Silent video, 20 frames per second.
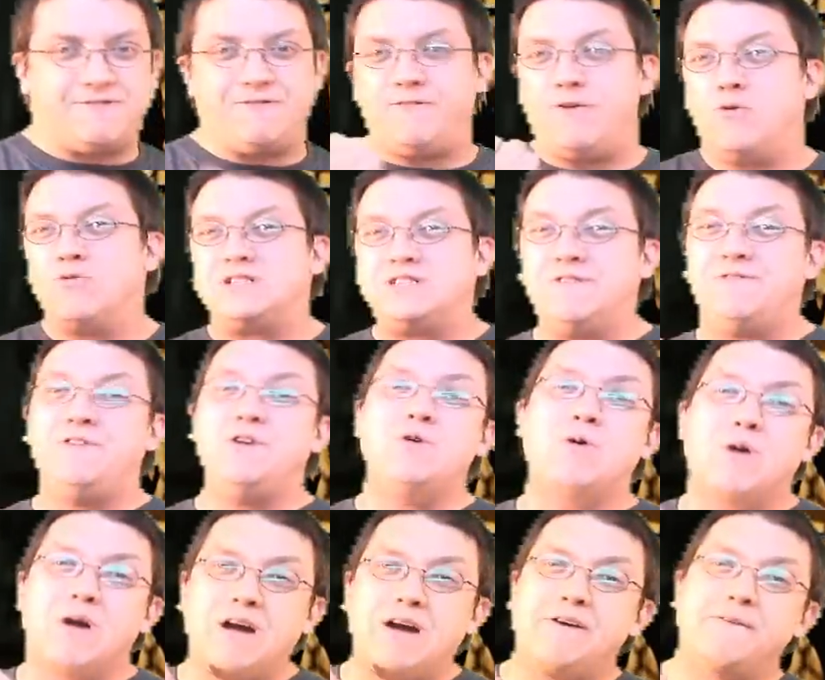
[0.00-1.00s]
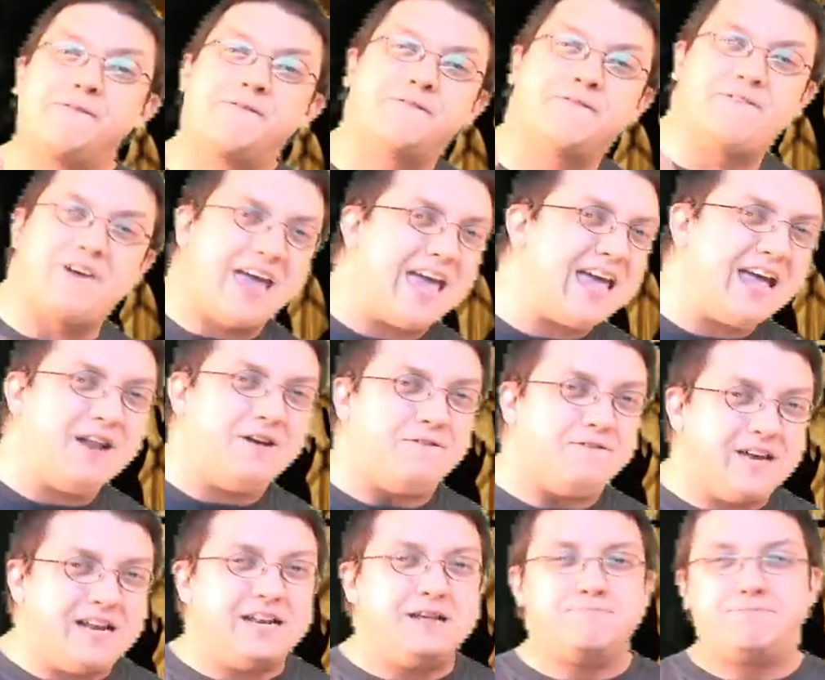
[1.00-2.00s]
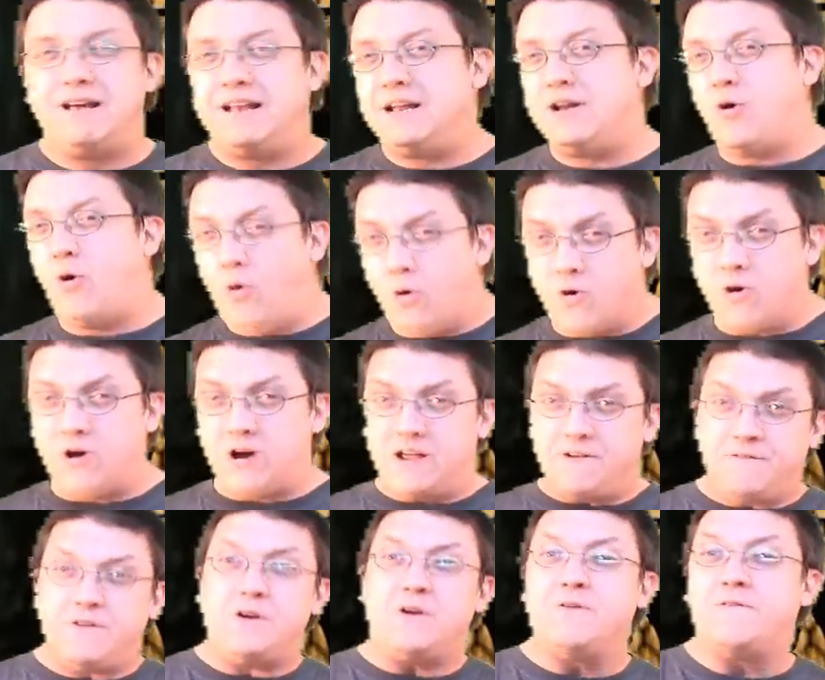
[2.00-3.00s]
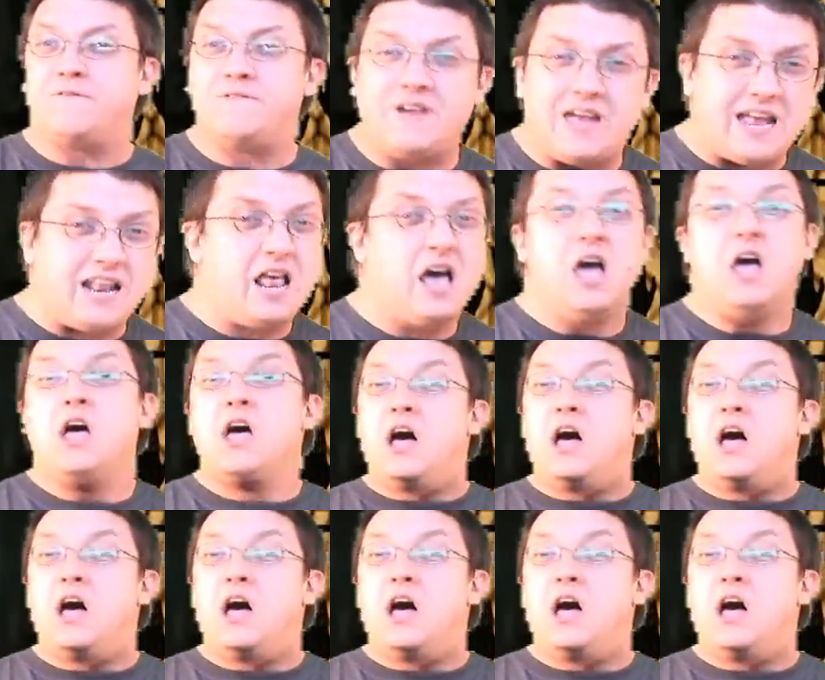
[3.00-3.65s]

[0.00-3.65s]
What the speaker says: Folks, if you're a fan of independent horror, if you're a fan